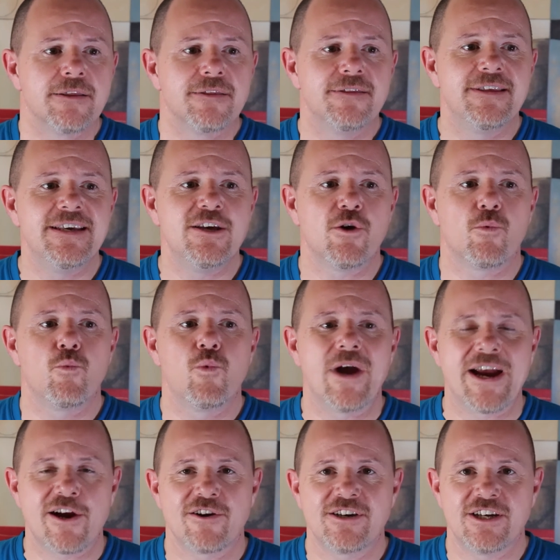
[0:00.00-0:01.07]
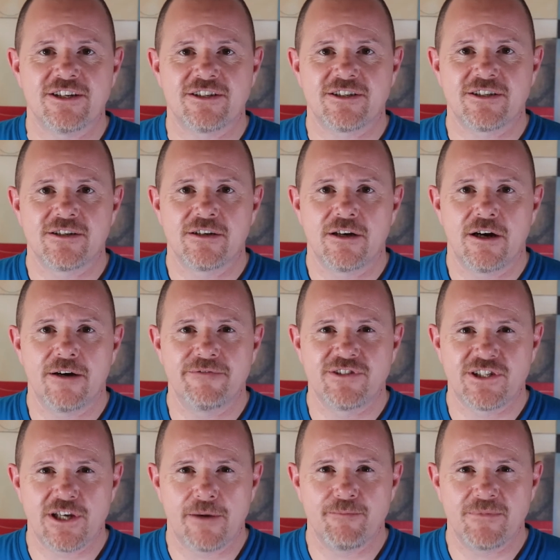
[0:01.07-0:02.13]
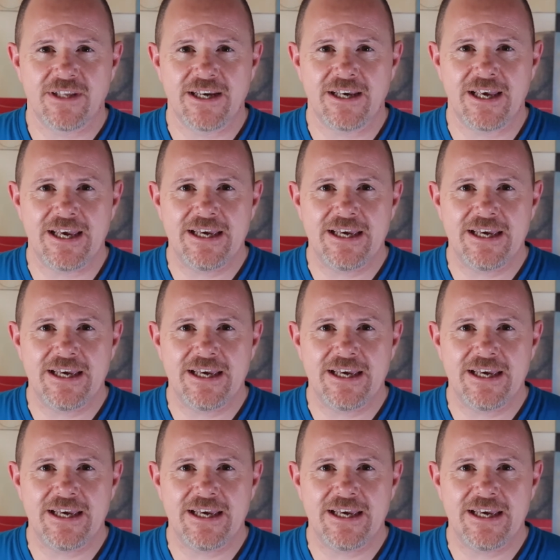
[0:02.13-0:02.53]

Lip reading: The awareness of something